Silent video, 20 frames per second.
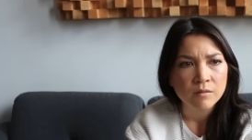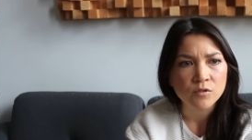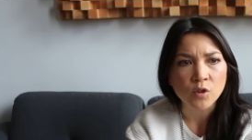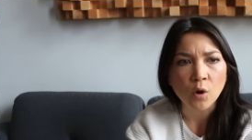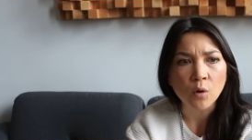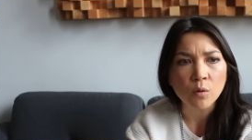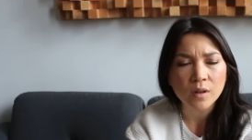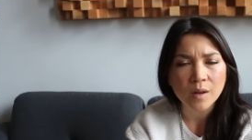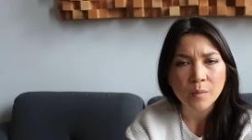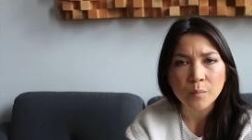
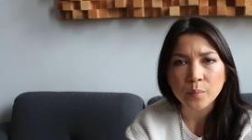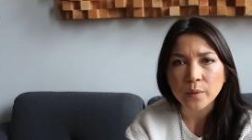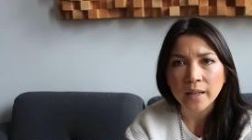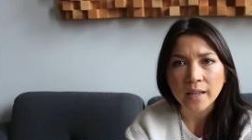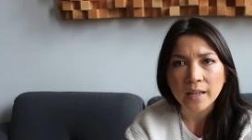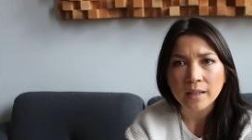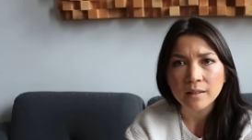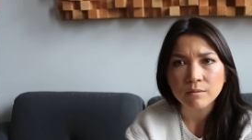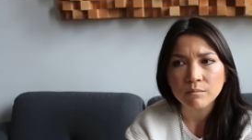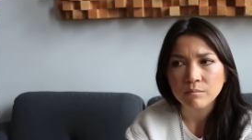don't
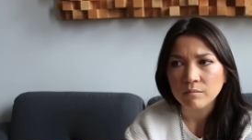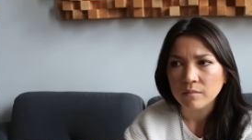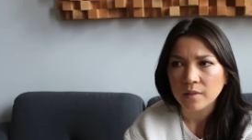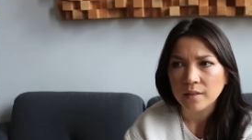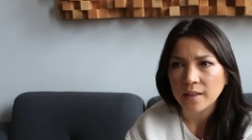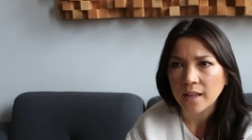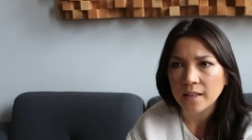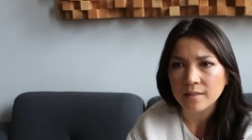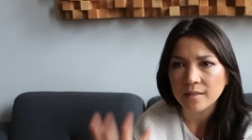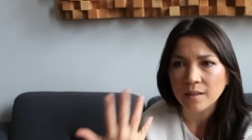complain
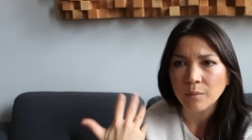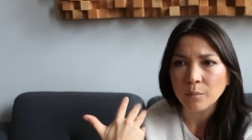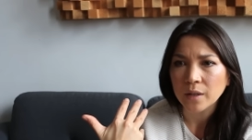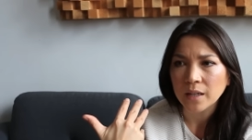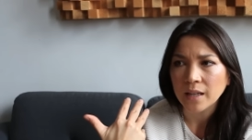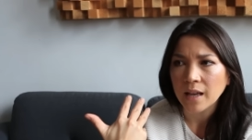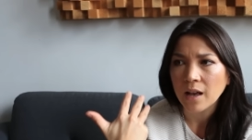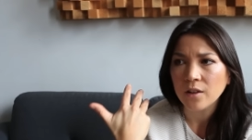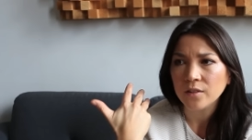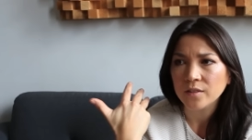that
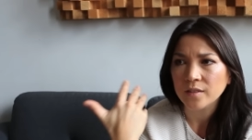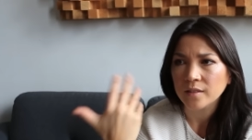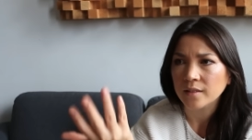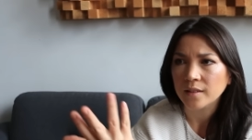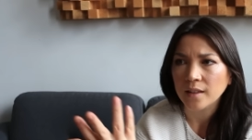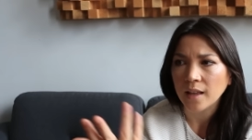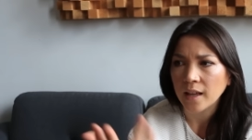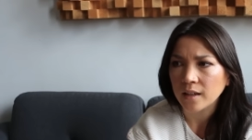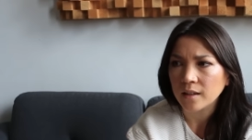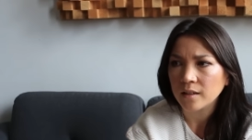somebody else
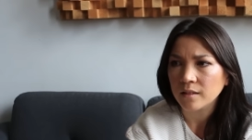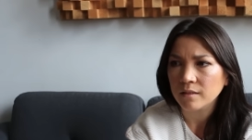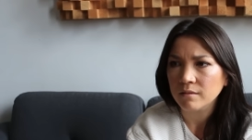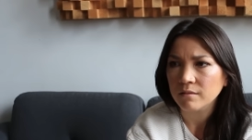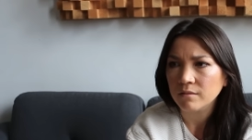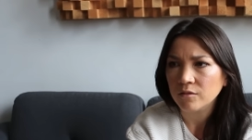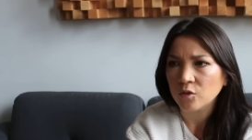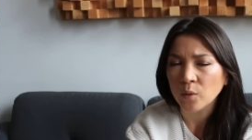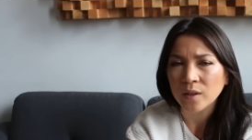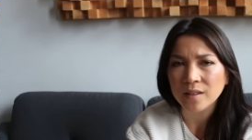is like
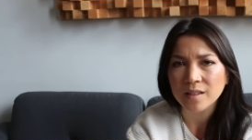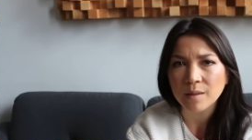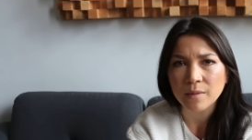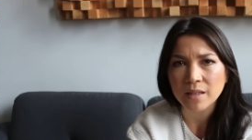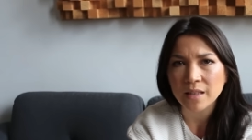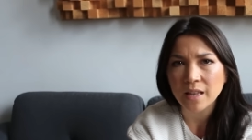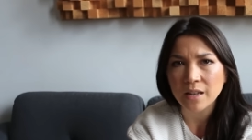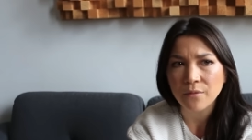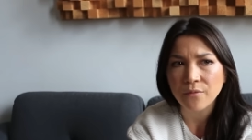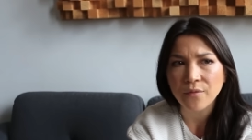doing
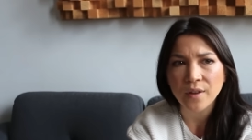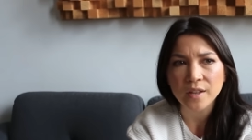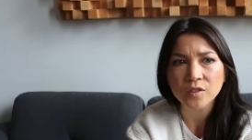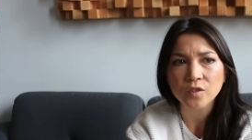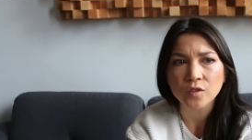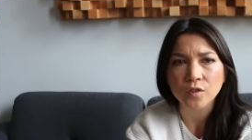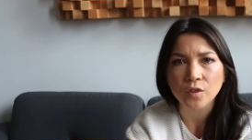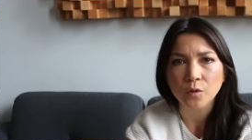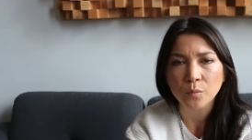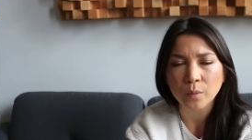something that
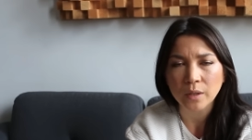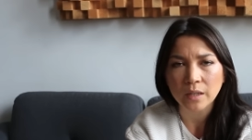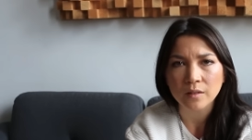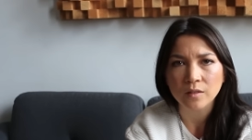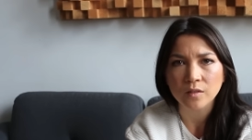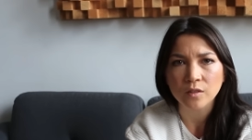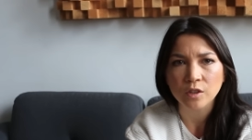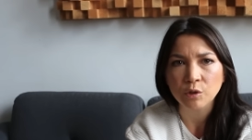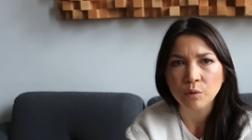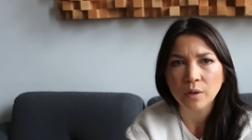offends you
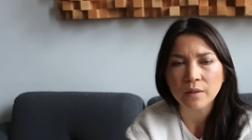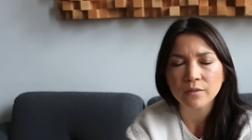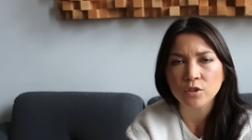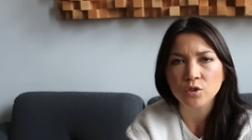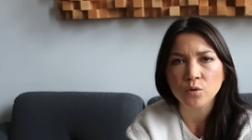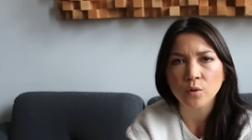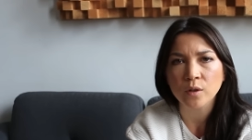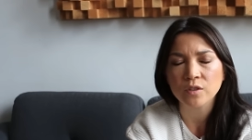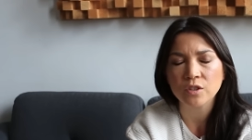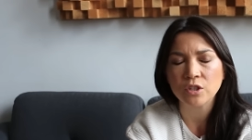because you have the
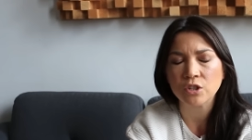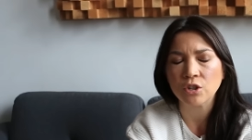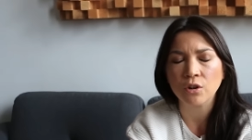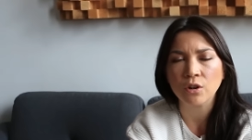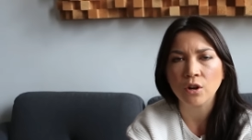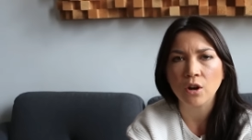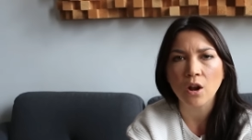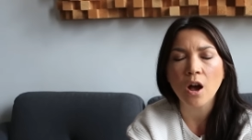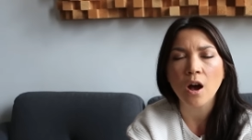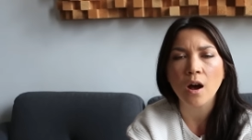choice to
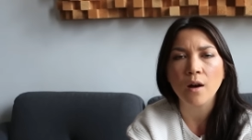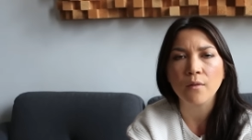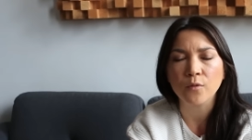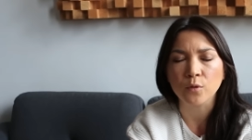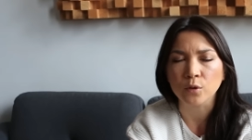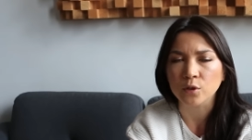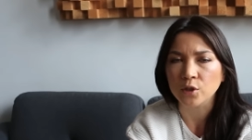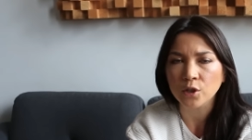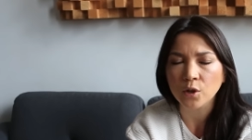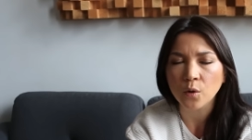turn it off
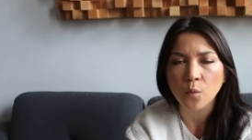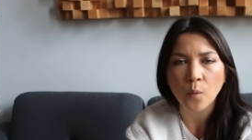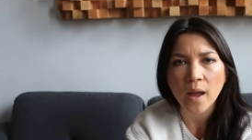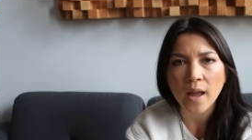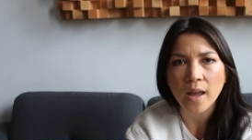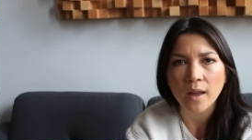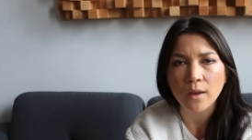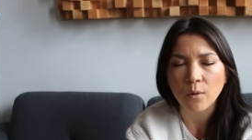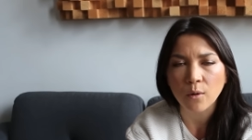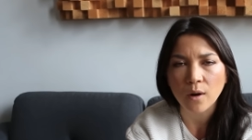or look
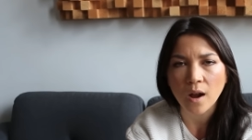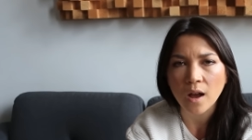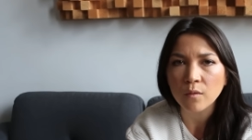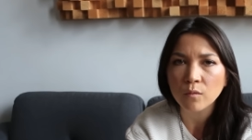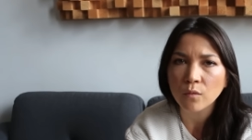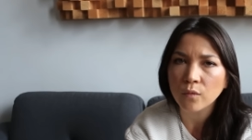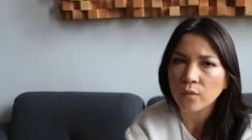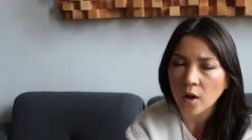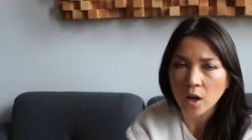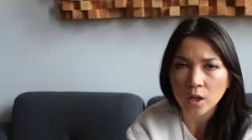away or
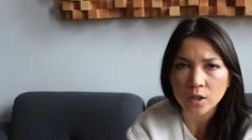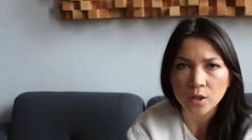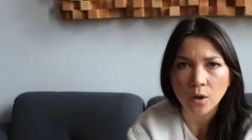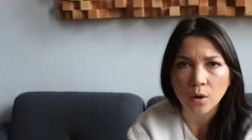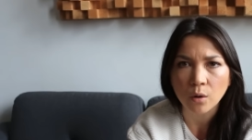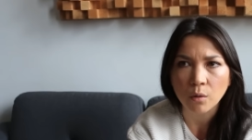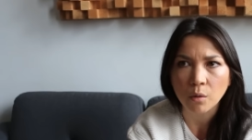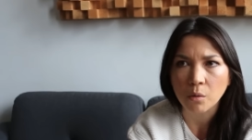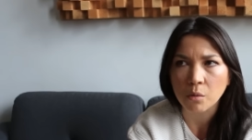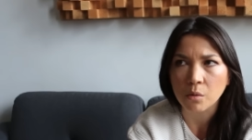
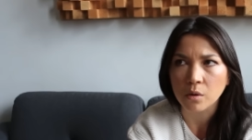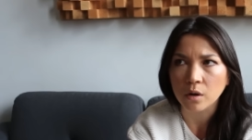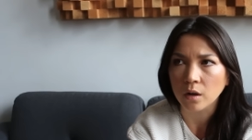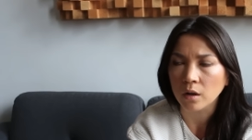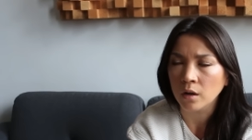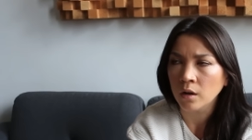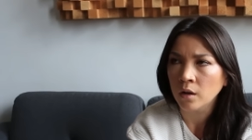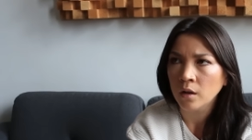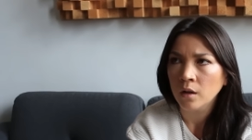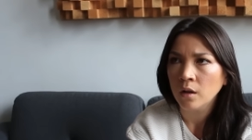unfollow
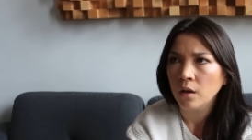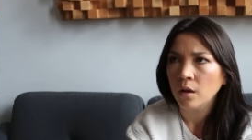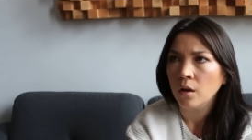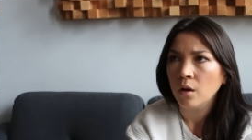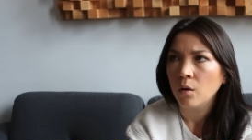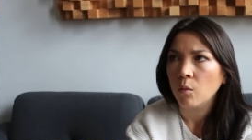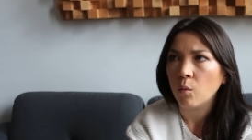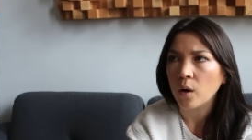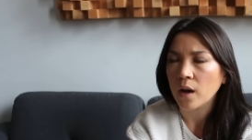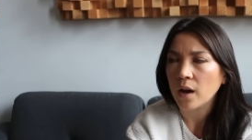or
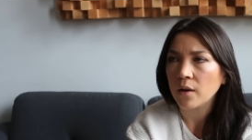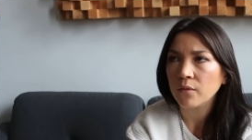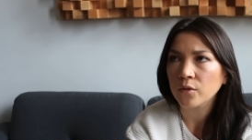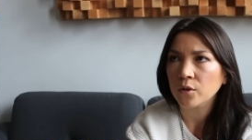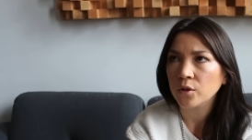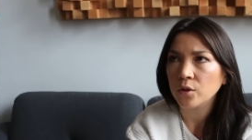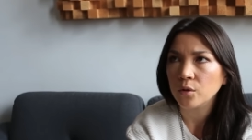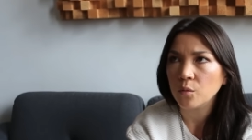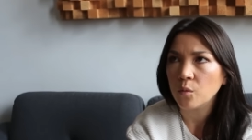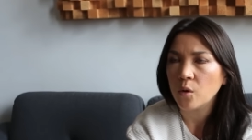
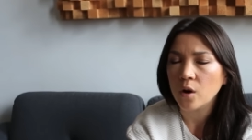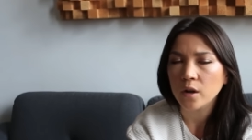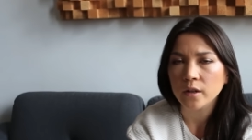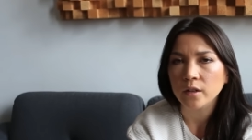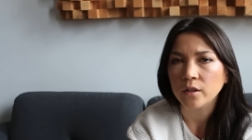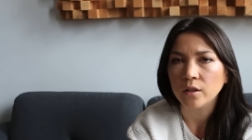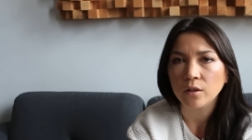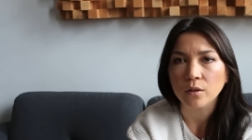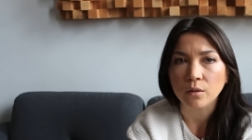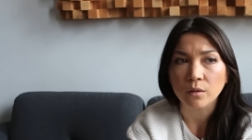whatever you want
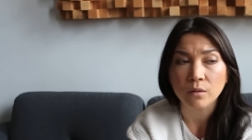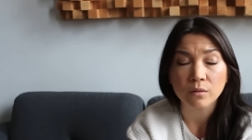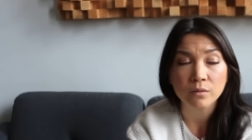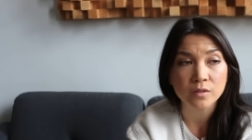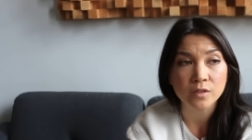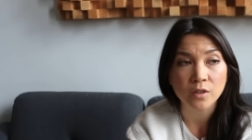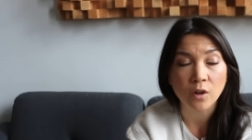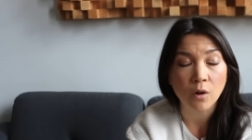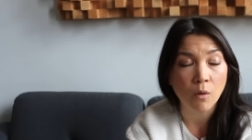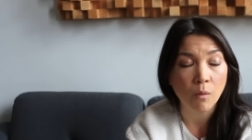to do.
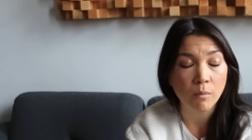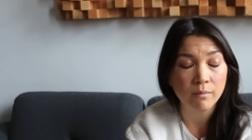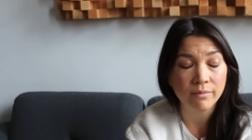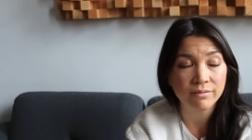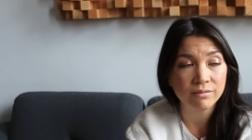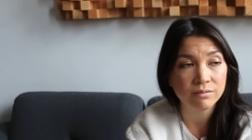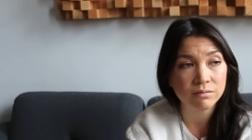So,